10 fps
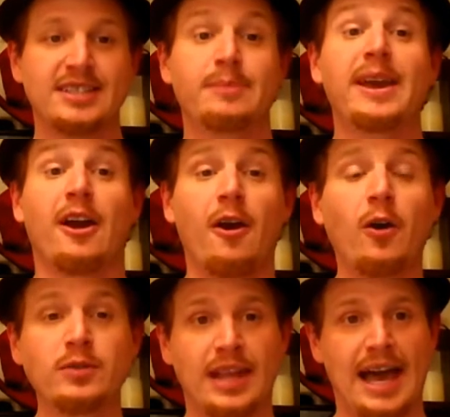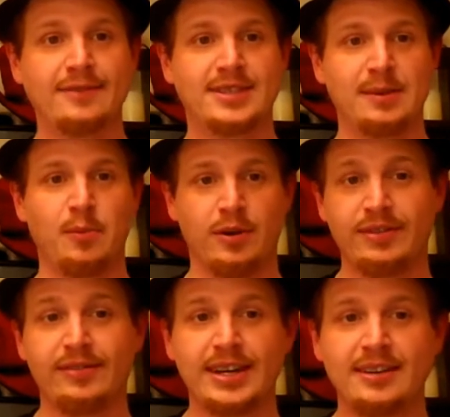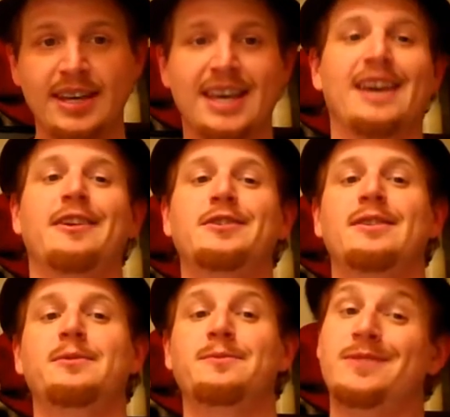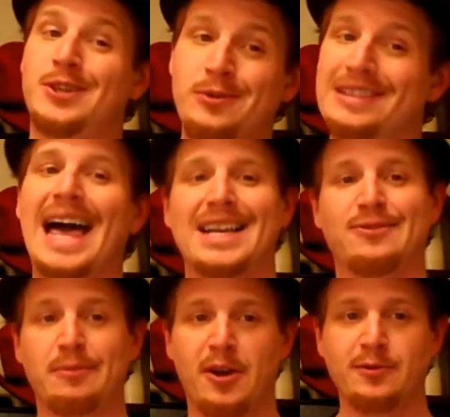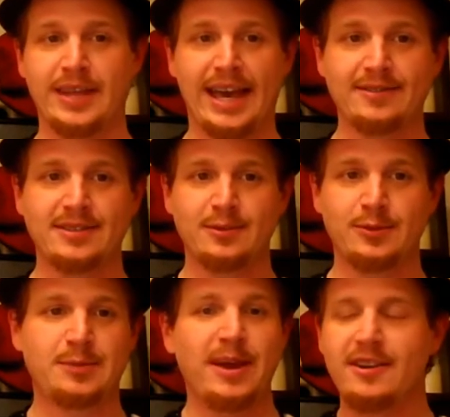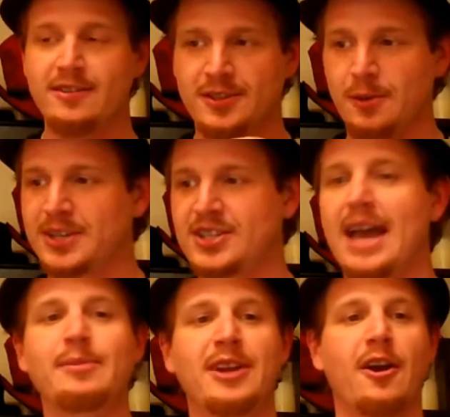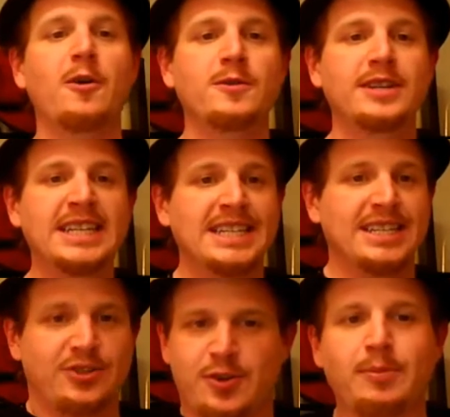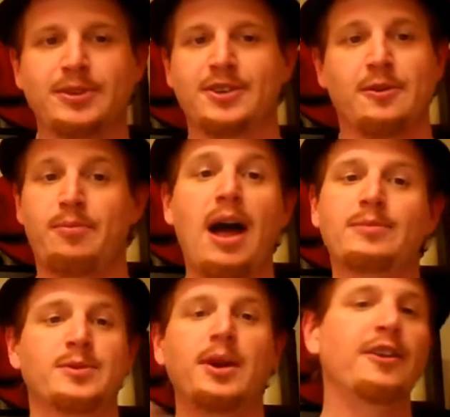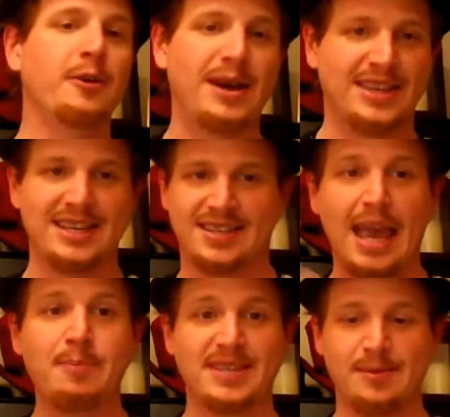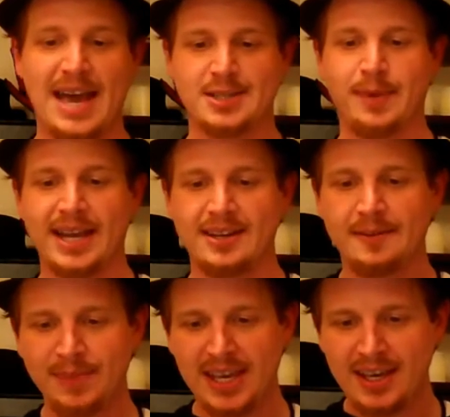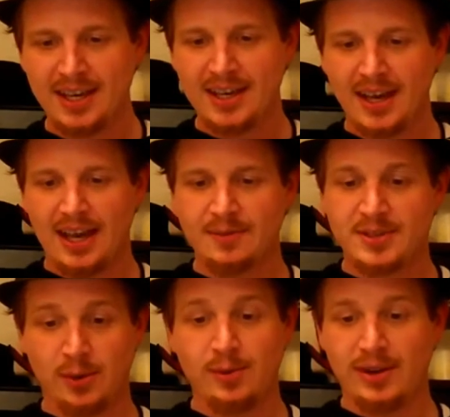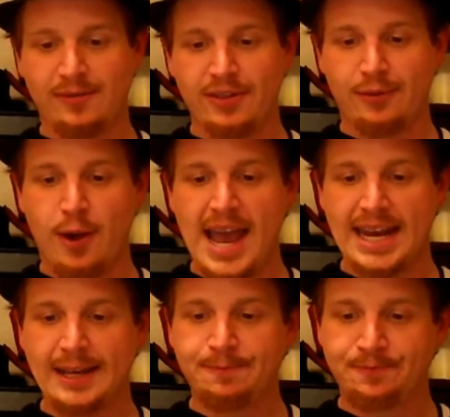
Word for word: to make our own lives seem more vivid and also to relax from our own lives. We spend so much time in our own troubles, our own problems. We all know about the escapism aspect. Um, so we read for the variety.